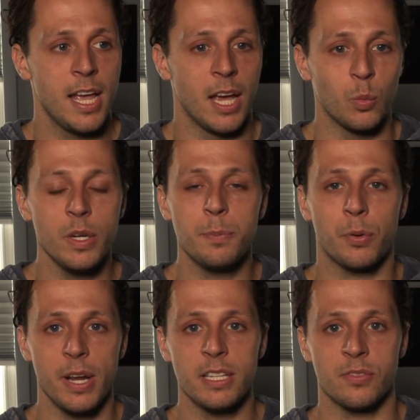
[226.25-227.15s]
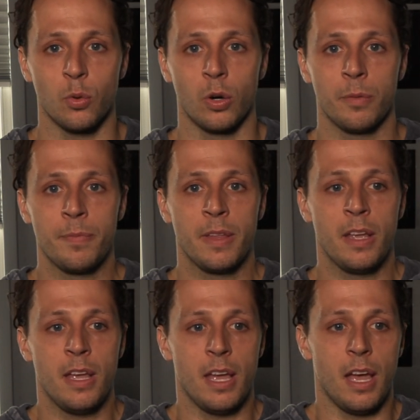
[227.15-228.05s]
And what he prays for
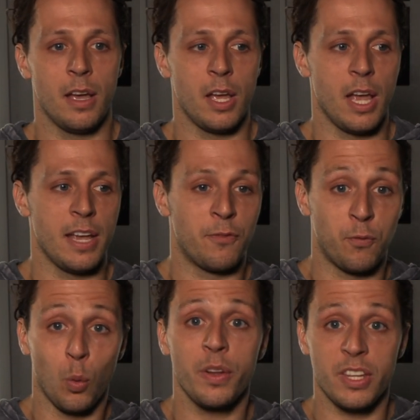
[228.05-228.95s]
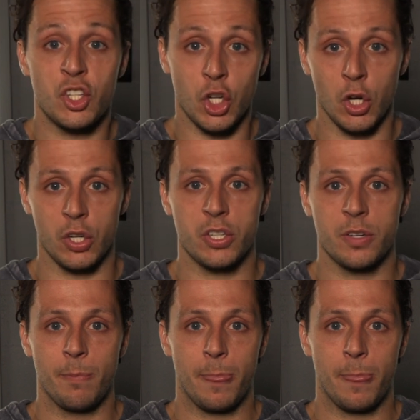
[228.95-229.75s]
the church,